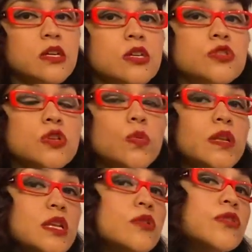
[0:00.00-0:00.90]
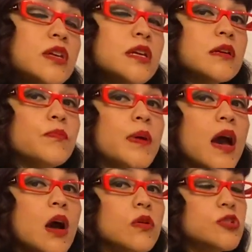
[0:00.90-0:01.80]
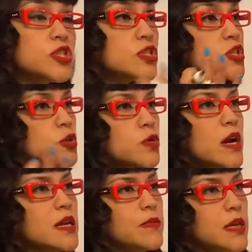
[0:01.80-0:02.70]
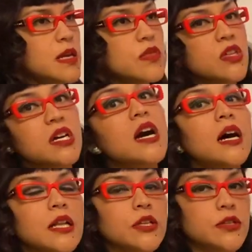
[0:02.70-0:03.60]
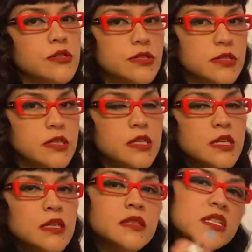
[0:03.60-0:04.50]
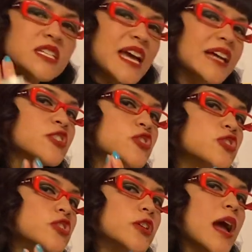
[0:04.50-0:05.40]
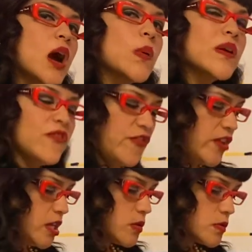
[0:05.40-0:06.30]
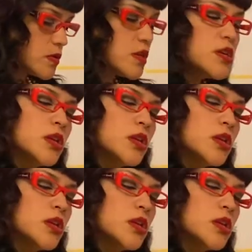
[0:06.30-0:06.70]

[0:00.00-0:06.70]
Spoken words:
So we need to think about describing the colors, the texture, how it feels.